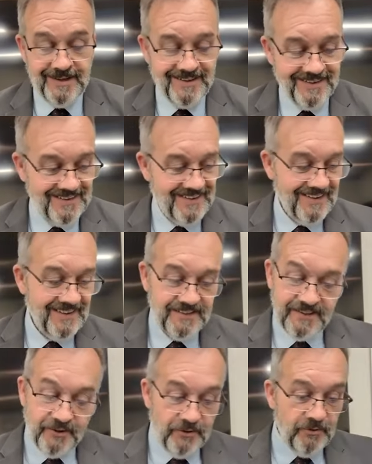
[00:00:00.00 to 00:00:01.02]

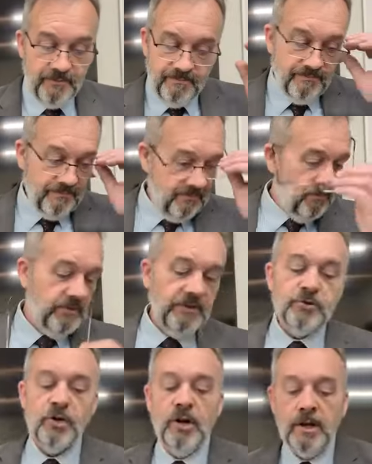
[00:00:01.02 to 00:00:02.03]
now,
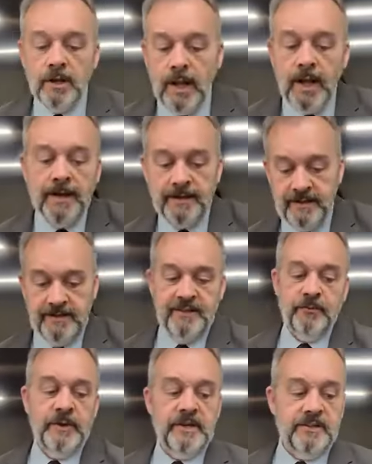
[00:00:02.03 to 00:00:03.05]
there's a lot
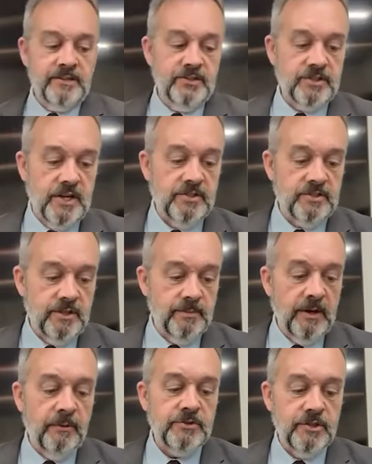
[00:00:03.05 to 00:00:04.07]
that we could discuss here,
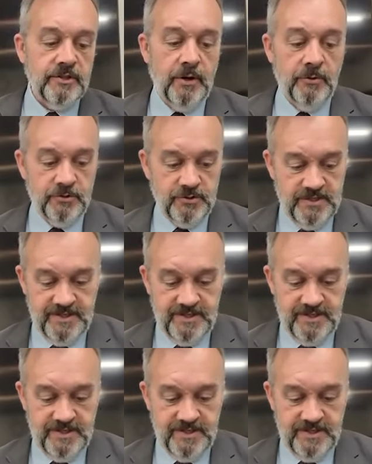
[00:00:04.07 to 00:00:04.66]
but I want you to notice